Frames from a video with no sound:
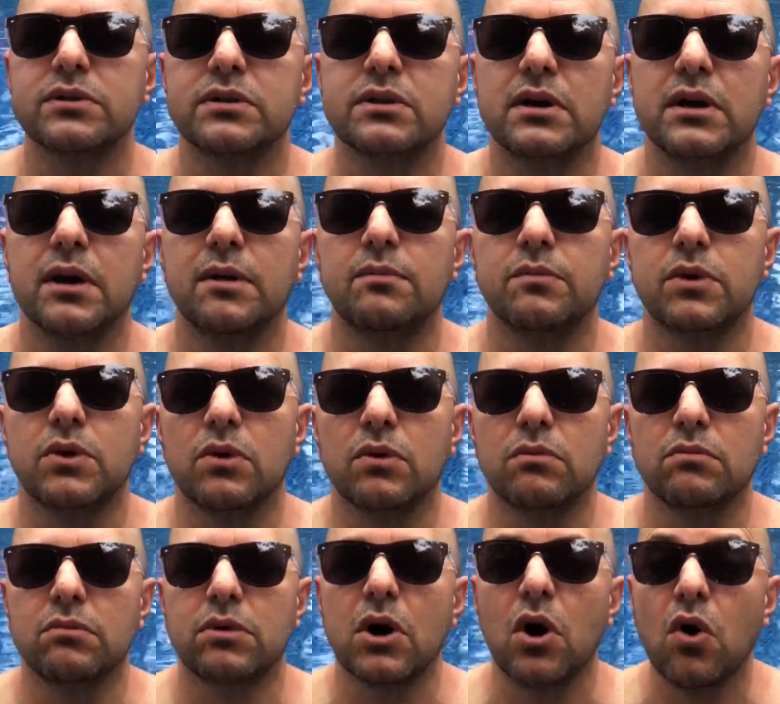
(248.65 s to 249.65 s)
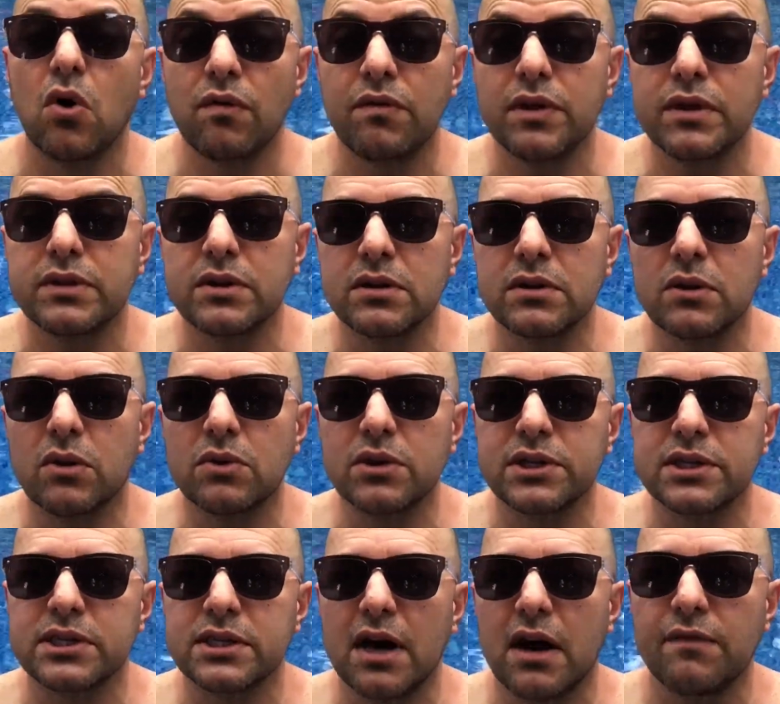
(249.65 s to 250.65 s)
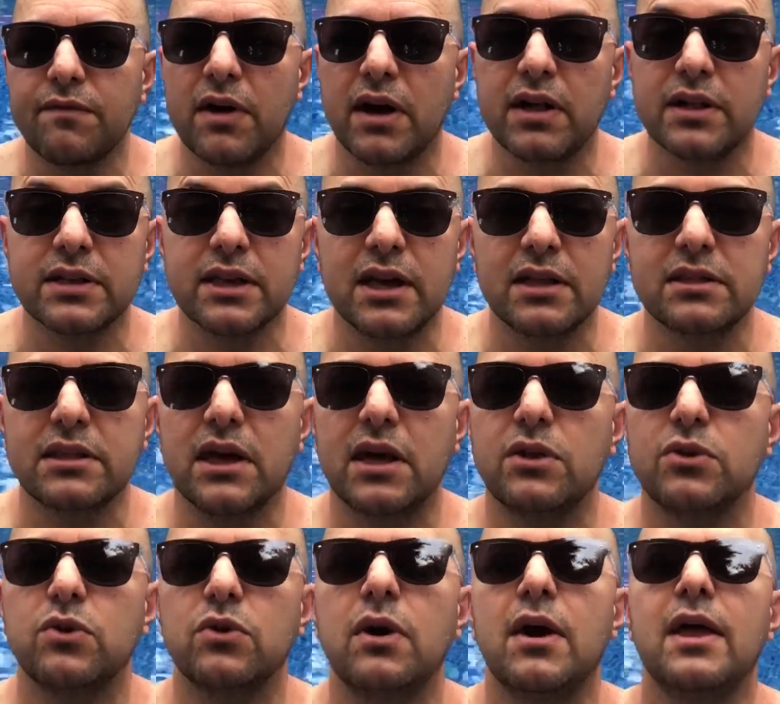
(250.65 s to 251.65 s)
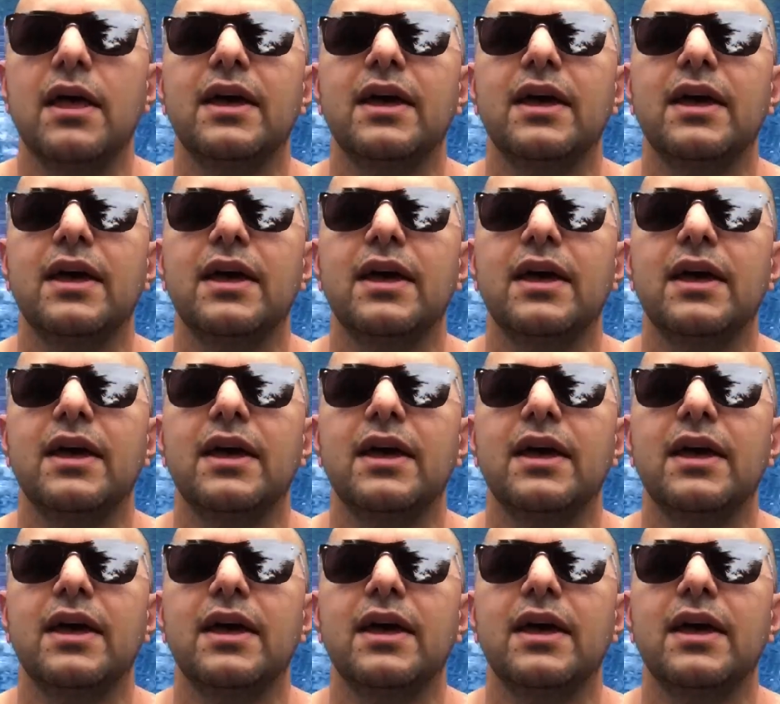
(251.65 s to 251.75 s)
COVID and all the stuff, I can tell you